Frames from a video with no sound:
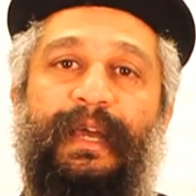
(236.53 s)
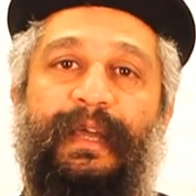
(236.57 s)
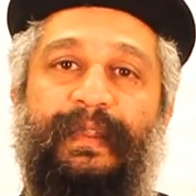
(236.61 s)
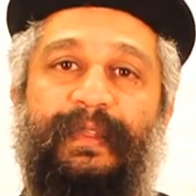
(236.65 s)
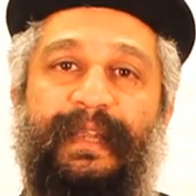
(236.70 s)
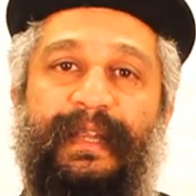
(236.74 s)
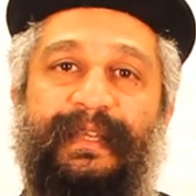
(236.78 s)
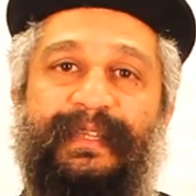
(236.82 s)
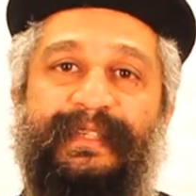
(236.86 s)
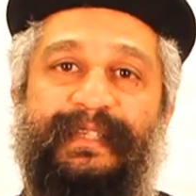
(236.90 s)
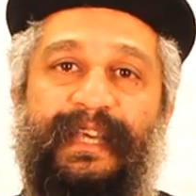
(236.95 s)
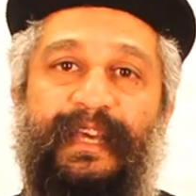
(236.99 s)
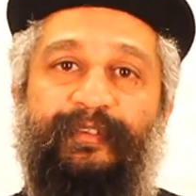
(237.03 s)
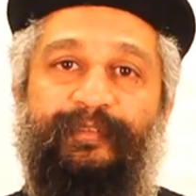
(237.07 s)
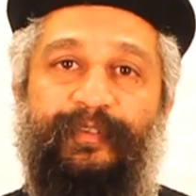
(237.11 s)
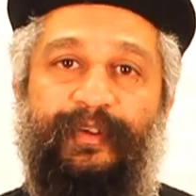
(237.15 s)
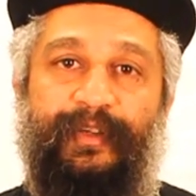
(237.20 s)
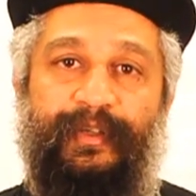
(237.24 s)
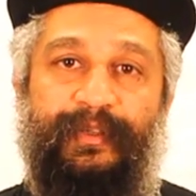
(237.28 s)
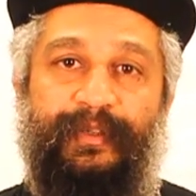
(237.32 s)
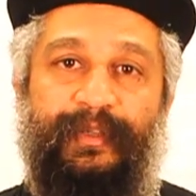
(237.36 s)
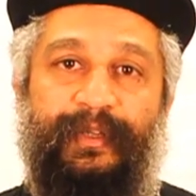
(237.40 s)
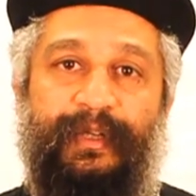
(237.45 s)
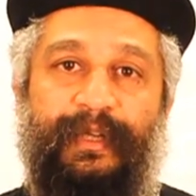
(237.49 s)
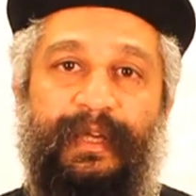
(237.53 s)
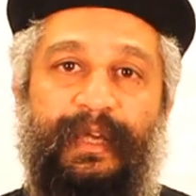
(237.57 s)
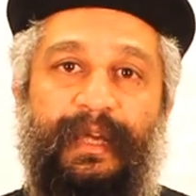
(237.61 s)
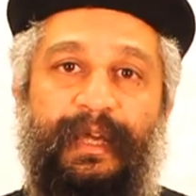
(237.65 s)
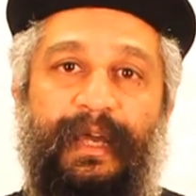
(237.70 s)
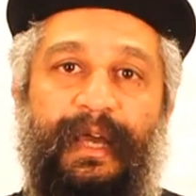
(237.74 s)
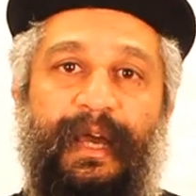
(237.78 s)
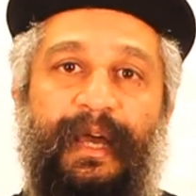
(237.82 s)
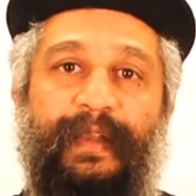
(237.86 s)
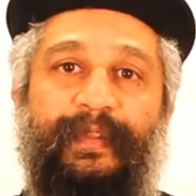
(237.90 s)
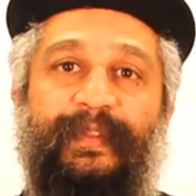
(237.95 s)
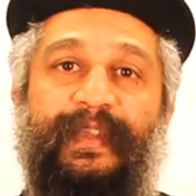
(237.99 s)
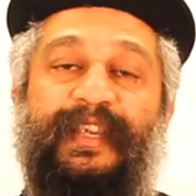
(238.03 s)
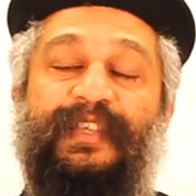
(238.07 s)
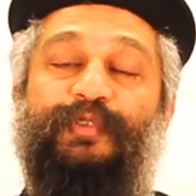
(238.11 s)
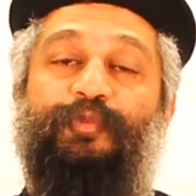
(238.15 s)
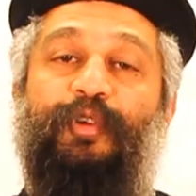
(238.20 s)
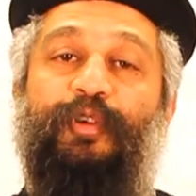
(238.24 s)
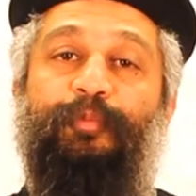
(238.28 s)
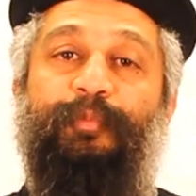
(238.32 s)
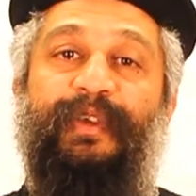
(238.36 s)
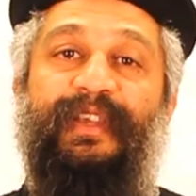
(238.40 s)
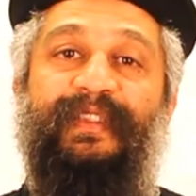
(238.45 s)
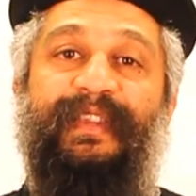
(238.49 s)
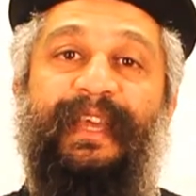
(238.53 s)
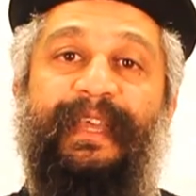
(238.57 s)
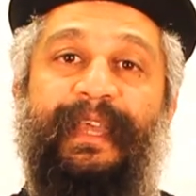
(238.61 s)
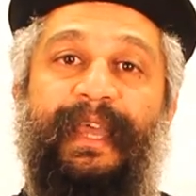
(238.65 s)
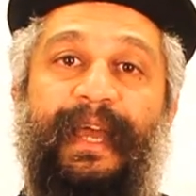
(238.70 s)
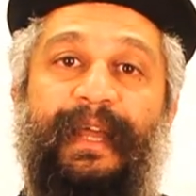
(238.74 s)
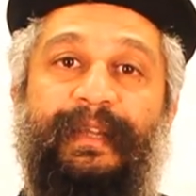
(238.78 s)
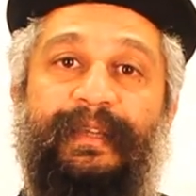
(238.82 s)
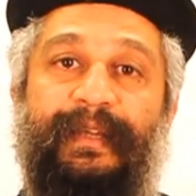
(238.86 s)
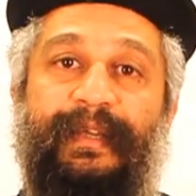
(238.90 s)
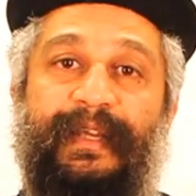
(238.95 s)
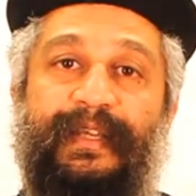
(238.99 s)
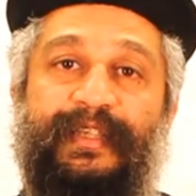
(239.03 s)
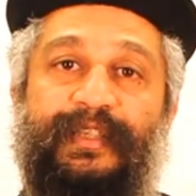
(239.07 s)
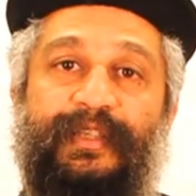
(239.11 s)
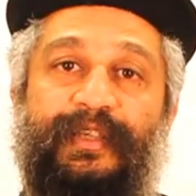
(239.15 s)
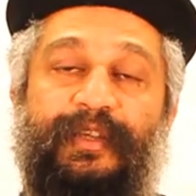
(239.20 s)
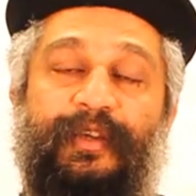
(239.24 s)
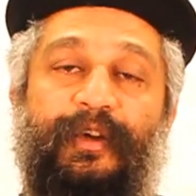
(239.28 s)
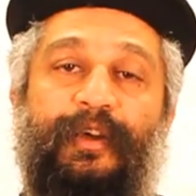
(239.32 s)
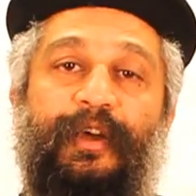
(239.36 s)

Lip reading: than 7. And these will be the candidates